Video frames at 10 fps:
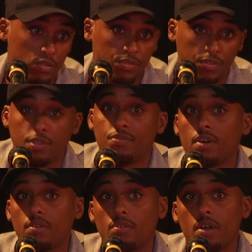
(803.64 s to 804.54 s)
to
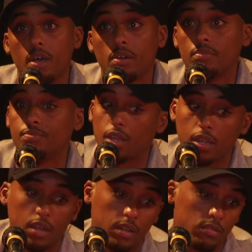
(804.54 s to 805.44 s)
$55,000,
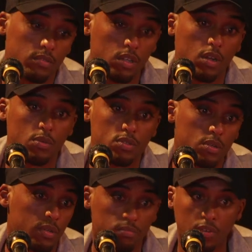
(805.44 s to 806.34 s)
and then, I was
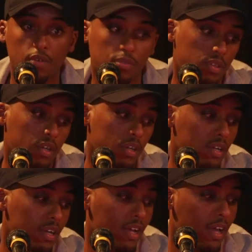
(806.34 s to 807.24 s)
doing everything.
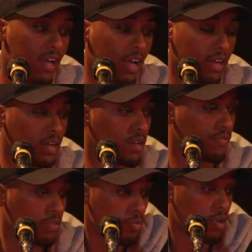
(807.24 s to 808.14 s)
And then a
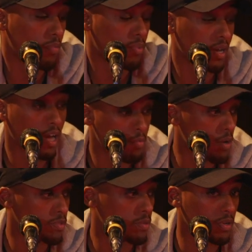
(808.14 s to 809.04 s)
film company came
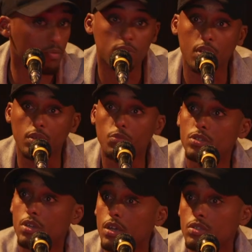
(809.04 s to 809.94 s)
up to me and was like, would
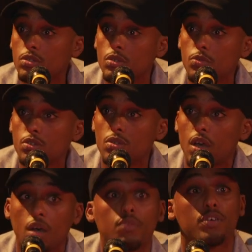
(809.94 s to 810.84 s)
you like to do
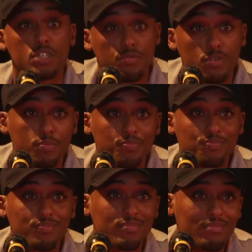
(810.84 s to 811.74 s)
a feature film?
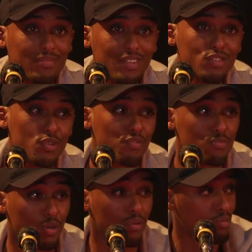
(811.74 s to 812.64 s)
So from
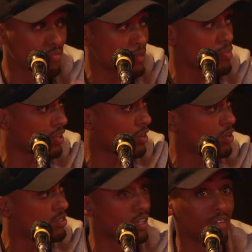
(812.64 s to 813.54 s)
doing 3-minute
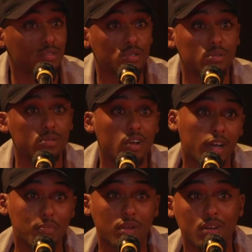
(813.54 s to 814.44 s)
content to
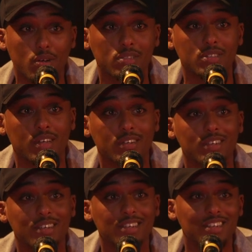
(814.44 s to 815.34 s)
90-minute
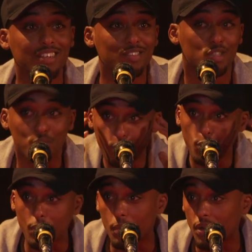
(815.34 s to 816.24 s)
content just
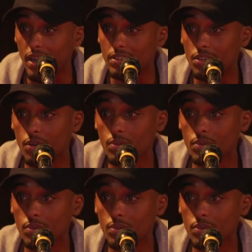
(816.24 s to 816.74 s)
blew my mind,